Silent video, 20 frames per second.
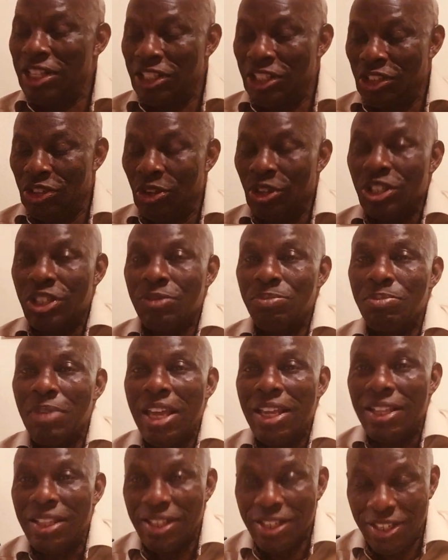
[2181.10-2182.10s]

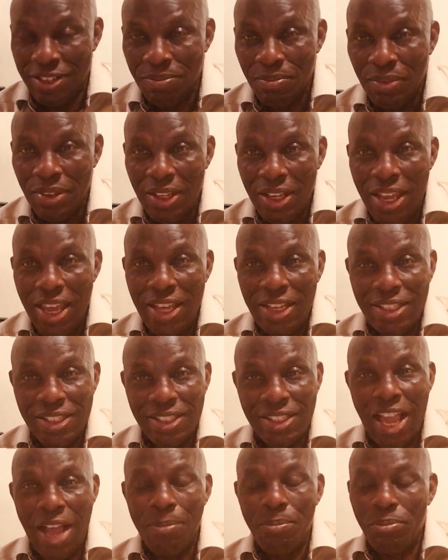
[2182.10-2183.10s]
adjustment
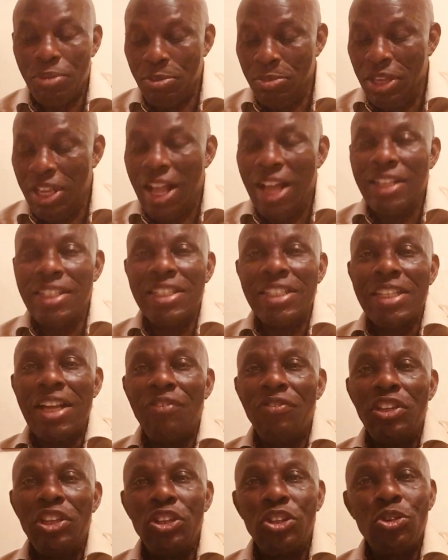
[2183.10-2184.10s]
example because this has
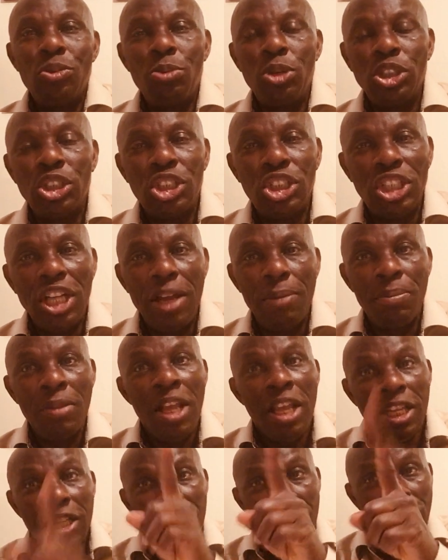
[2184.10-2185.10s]
been too much gem um,
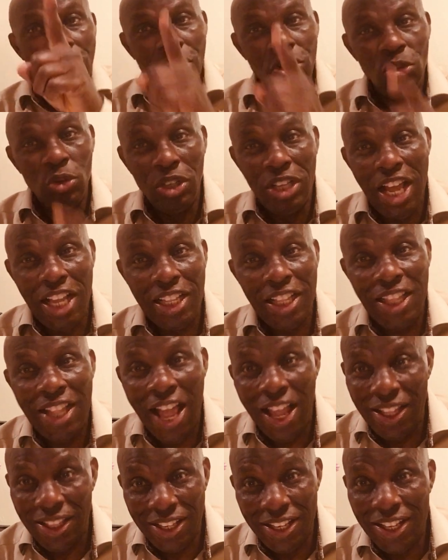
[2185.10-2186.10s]
did you know that
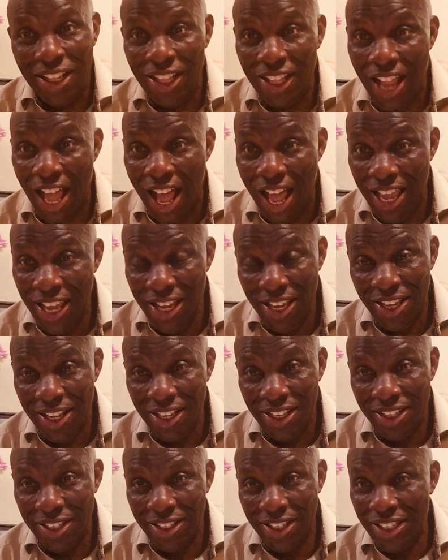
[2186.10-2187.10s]
la- did lie
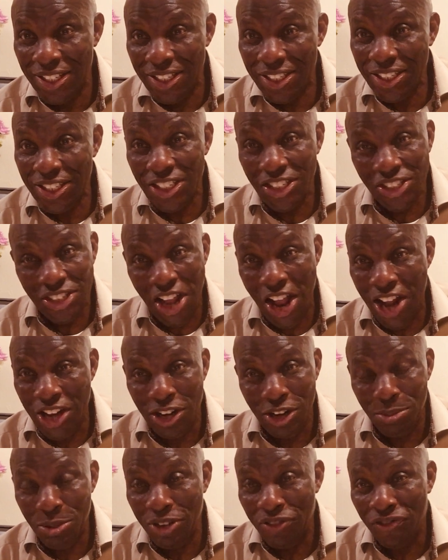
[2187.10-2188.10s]
this this
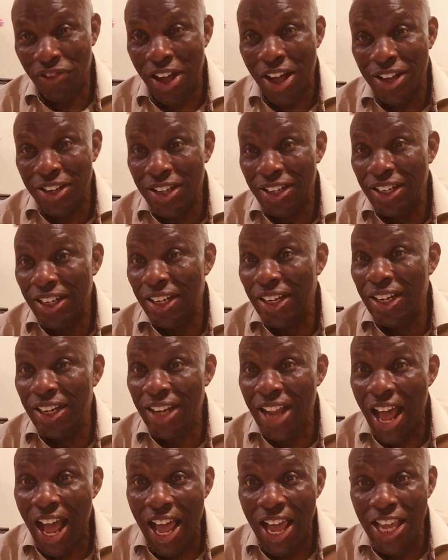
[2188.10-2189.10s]
honorable father did
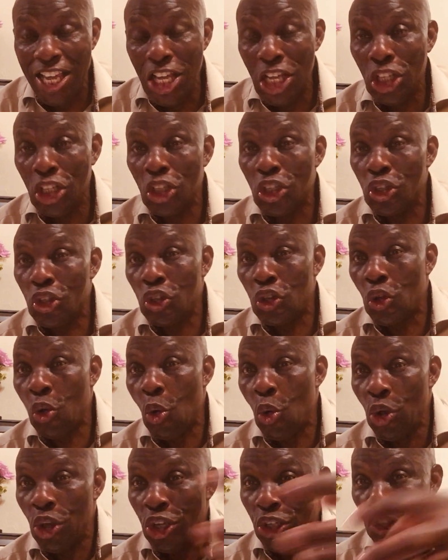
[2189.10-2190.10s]
lie
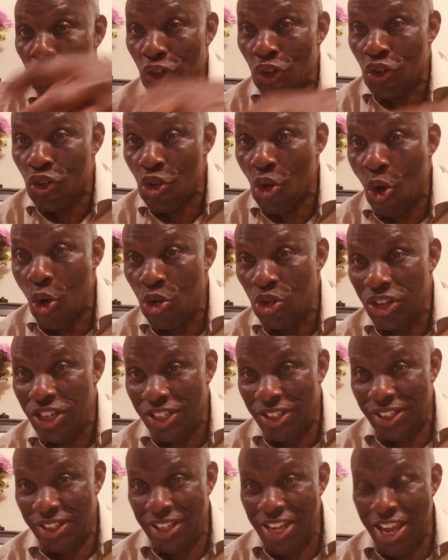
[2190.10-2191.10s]
to his
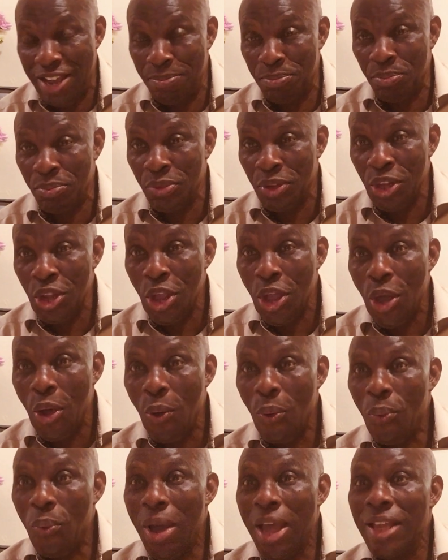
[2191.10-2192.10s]
cronies then
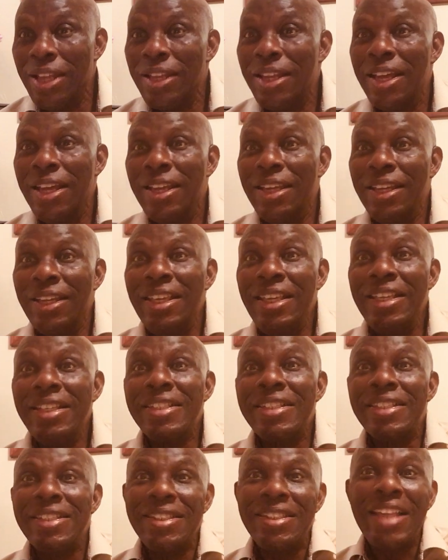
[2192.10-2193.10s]
when he
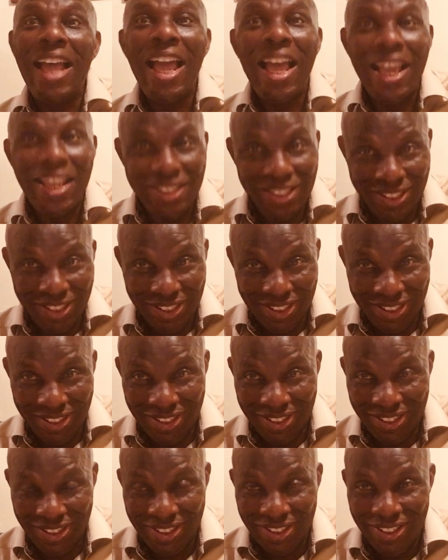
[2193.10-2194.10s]

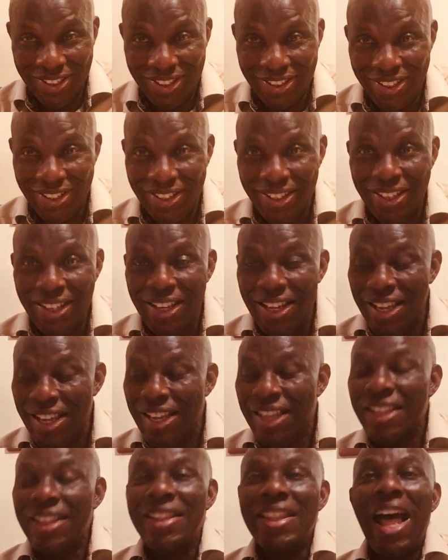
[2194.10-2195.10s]
says
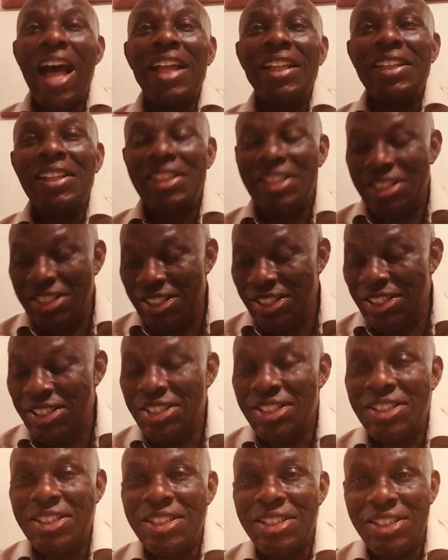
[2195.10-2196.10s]
that his
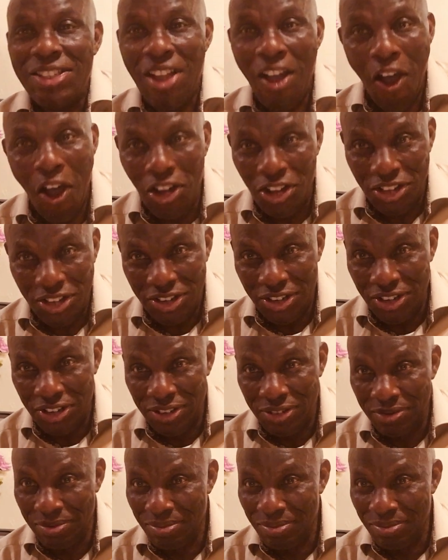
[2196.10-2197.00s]
daughter